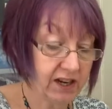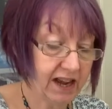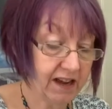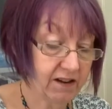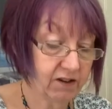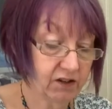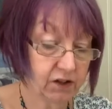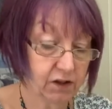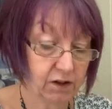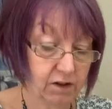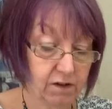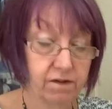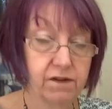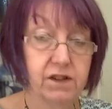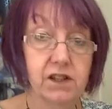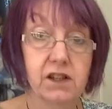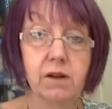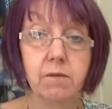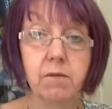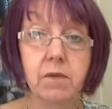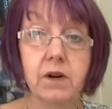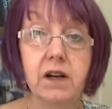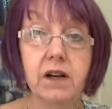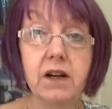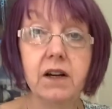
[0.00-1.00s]
out of
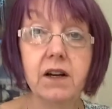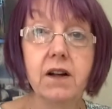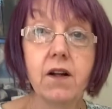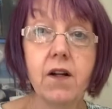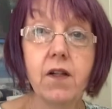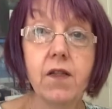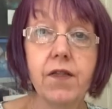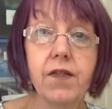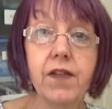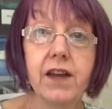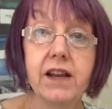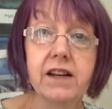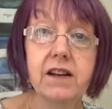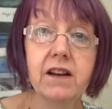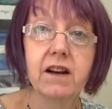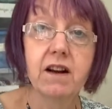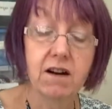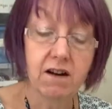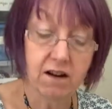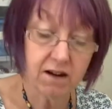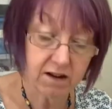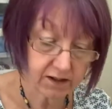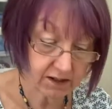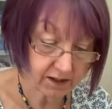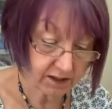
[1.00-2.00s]
some thin
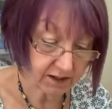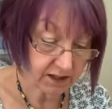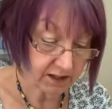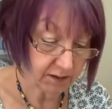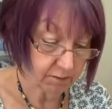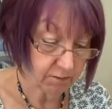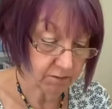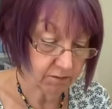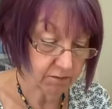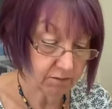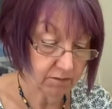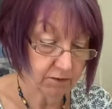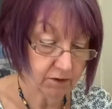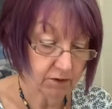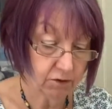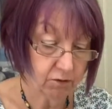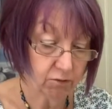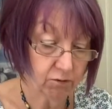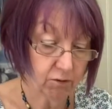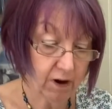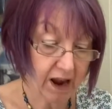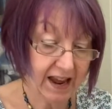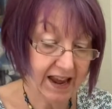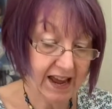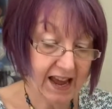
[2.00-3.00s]
card some
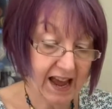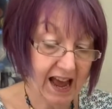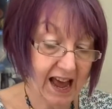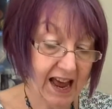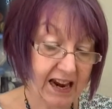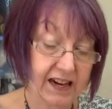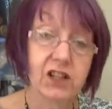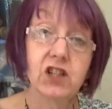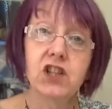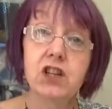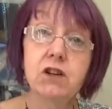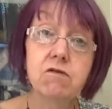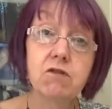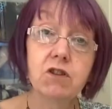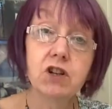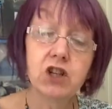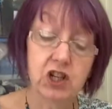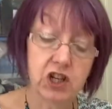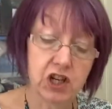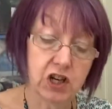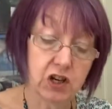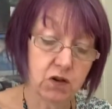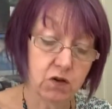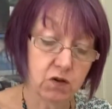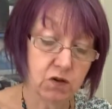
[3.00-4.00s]
grey hands. You
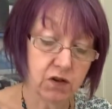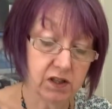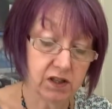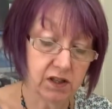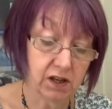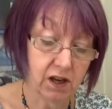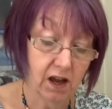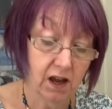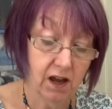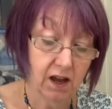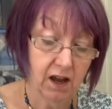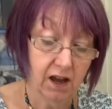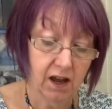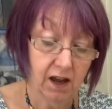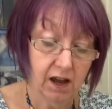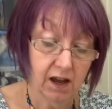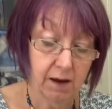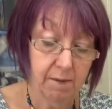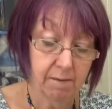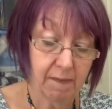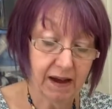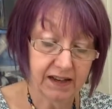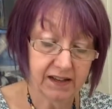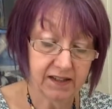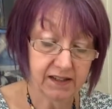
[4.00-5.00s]
could use
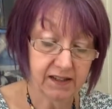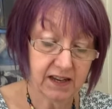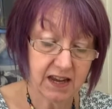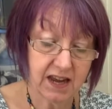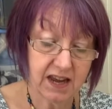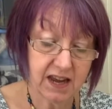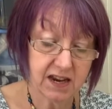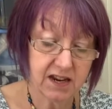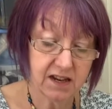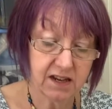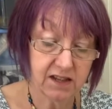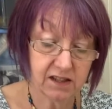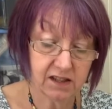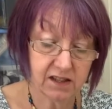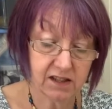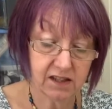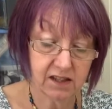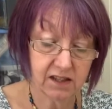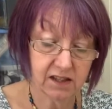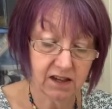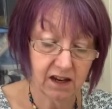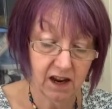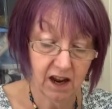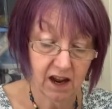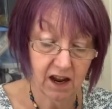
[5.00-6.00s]

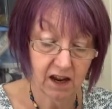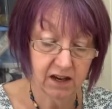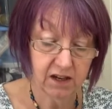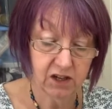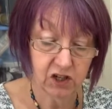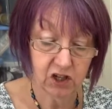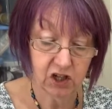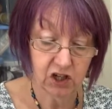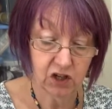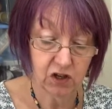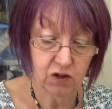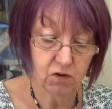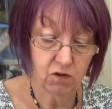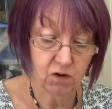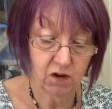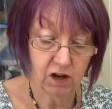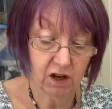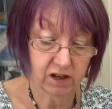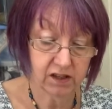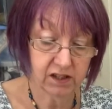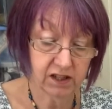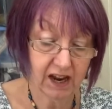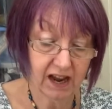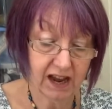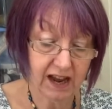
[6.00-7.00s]
magazines to
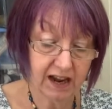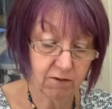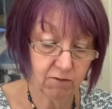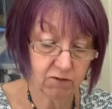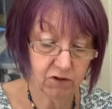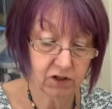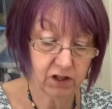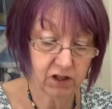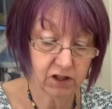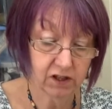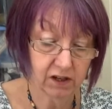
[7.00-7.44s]
cut it out,